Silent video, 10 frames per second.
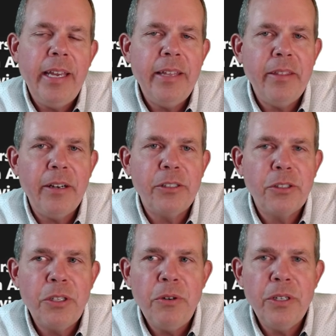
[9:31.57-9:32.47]
in their
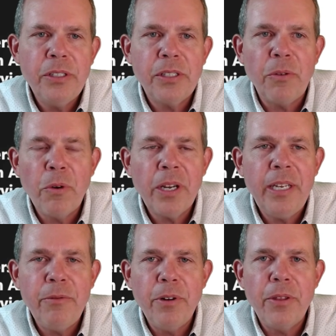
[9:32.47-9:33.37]
students and
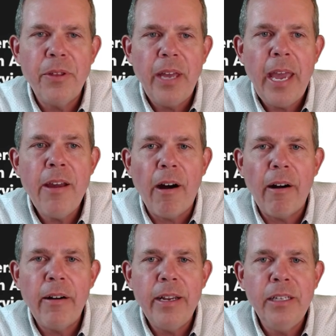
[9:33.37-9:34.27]
working with
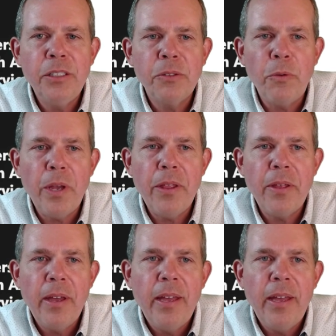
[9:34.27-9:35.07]
AR is with